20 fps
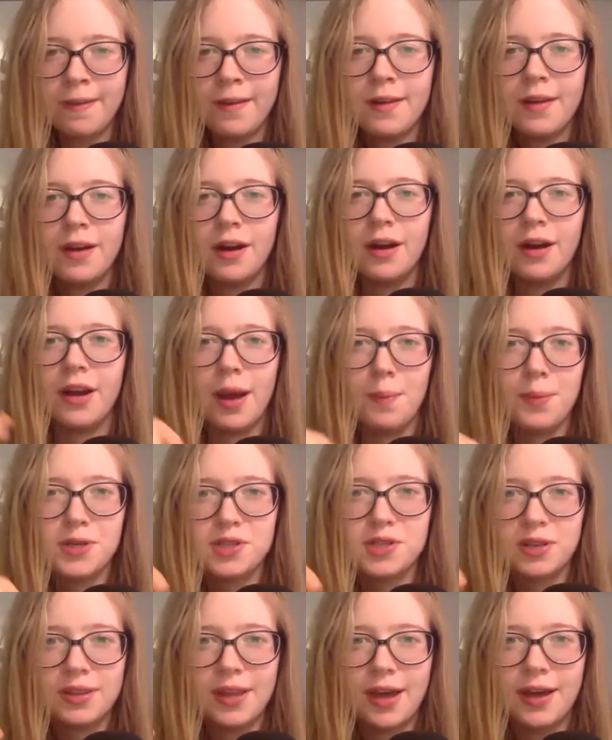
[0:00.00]
And I've been
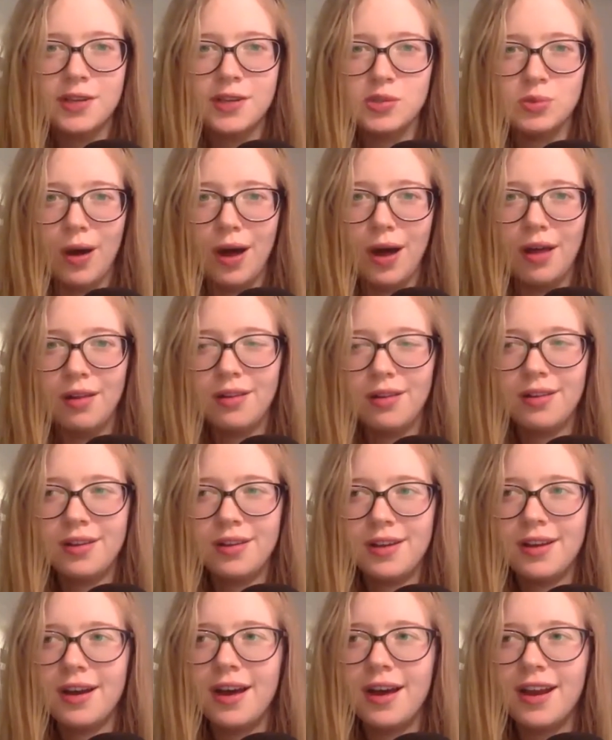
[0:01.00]
doing that as well.
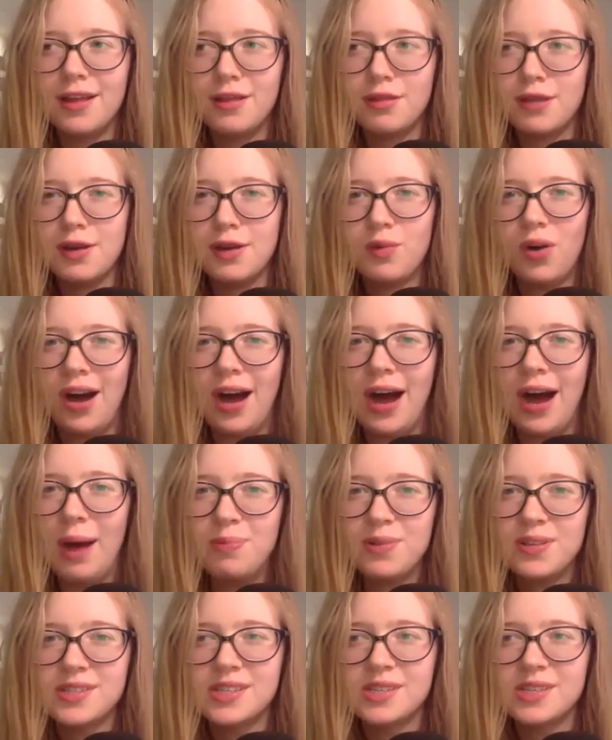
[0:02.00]
And I think what
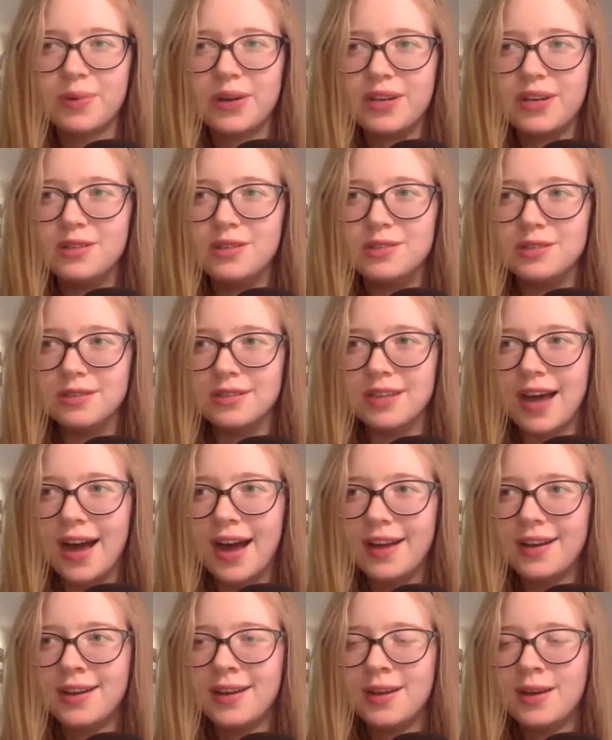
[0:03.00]
happens is when you do that,